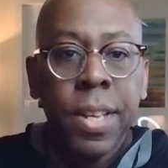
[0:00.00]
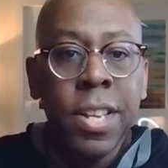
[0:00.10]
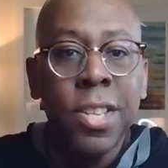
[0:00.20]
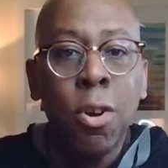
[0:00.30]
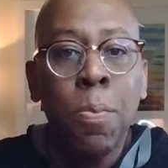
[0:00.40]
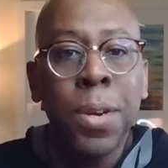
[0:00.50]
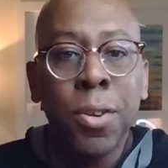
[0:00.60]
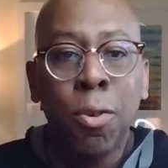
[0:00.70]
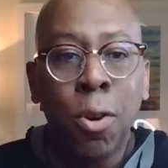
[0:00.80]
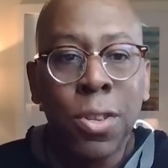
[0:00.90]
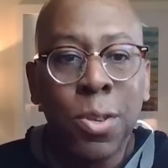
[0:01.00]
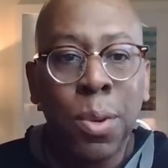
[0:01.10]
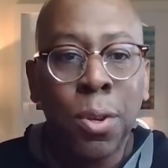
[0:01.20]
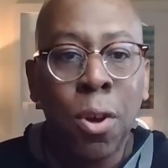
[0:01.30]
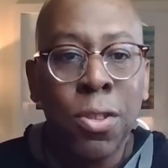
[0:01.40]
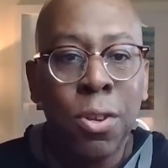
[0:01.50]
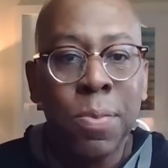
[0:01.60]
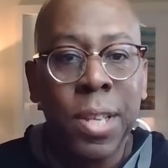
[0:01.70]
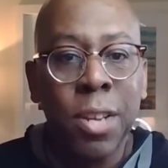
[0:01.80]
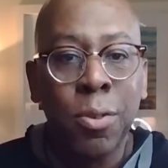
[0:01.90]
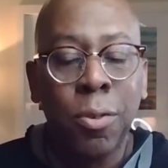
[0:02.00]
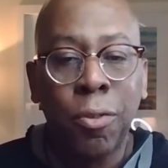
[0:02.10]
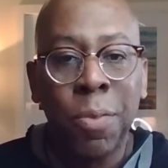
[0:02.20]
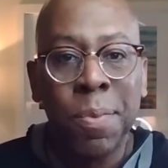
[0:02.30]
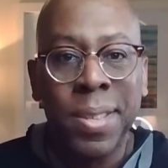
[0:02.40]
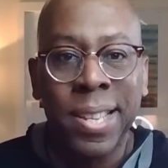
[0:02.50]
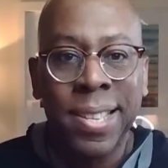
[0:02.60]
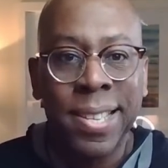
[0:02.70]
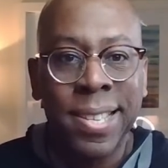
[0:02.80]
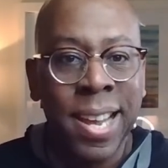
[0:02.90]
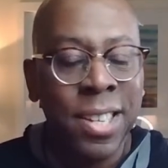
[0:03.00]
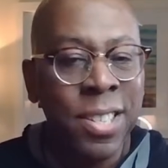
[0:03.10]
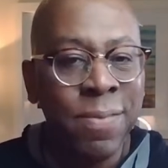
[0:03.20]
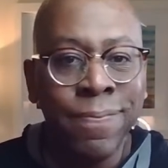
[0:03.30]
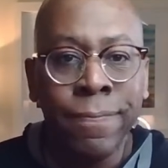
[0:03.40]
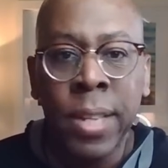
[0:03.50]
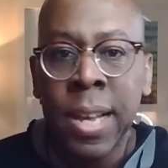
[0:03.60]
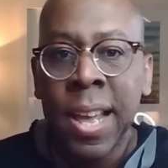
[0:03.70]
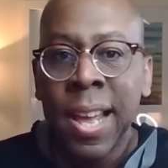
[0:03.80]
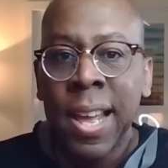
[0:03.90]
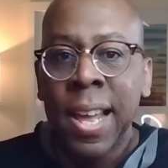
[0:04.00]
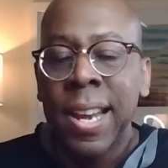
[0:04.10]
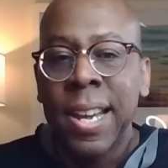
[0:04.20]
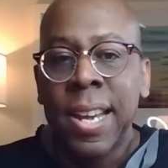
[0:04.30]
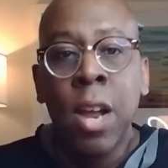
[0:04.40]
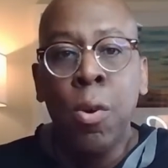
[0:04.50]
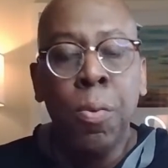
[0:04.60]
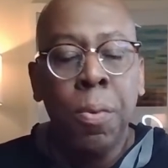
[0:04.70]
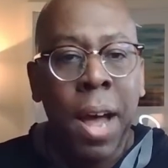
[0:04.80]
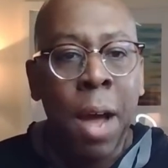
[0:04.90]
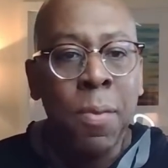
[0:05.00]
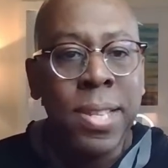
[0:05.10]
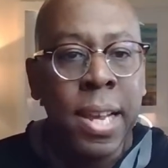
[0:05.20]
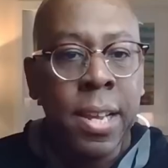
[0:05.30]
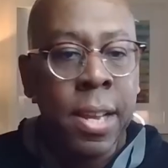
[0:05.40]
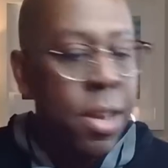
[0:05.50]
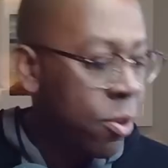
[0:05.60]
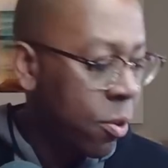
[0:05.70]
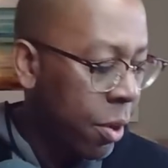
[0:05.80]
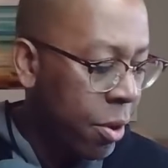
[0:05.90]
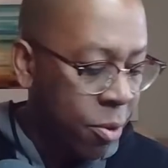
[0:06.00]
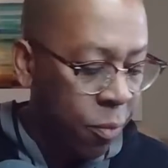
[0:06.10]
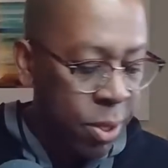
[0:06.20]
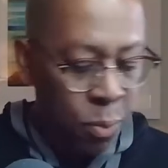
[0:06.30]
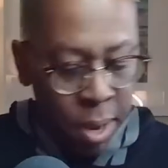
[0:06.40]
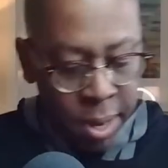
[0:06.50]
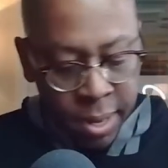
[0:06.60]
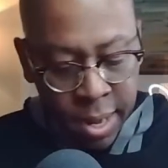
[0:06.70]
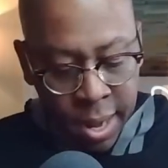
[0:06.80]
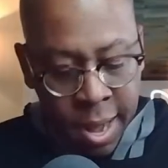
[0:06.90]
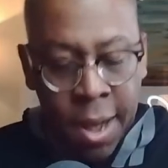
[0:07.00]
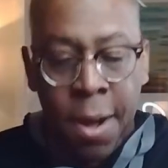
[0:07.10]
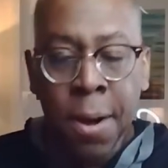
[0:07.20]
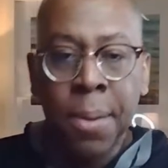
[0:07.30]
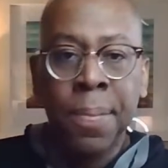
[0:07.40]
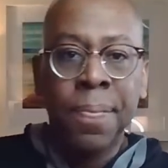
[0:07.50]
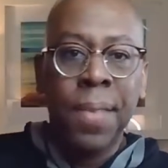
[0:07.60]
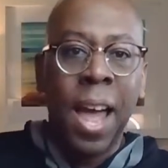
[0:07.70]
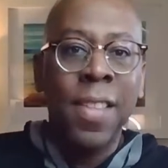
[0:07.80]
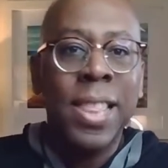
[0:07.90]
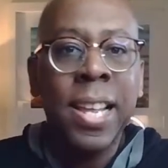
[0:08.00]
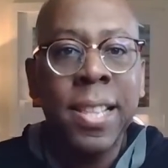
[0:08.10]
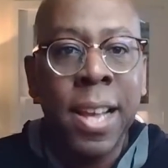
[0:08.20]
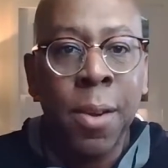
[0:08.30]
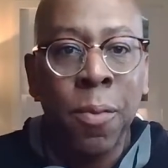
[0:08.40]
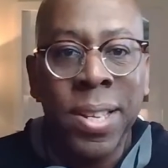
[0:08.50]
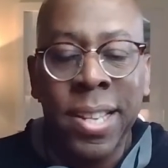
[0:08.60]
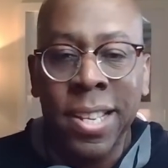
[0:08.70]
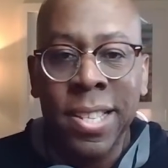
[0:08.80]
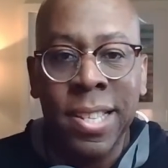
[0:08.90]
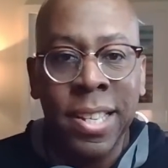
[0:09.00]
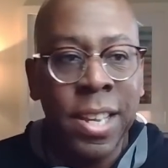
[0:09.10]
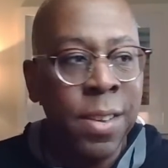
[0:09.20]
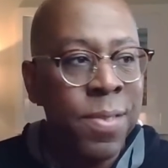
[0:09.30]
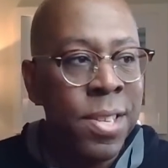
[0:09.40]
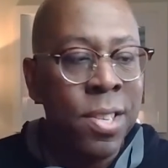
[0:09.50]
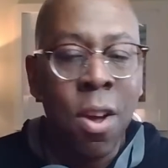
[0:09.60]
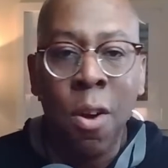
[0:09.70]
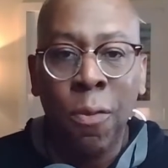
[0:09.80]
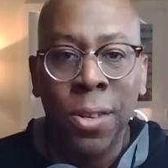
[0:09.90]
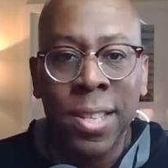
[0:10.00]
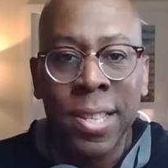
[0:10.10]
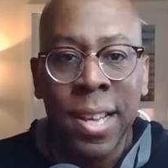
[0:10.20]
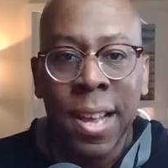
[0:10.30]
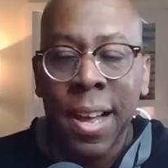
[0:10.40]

does it open the door to a long-term scheduled agreement with Texas Tech? No, I would say here's the reason why. I think that when Texas leaves this conference,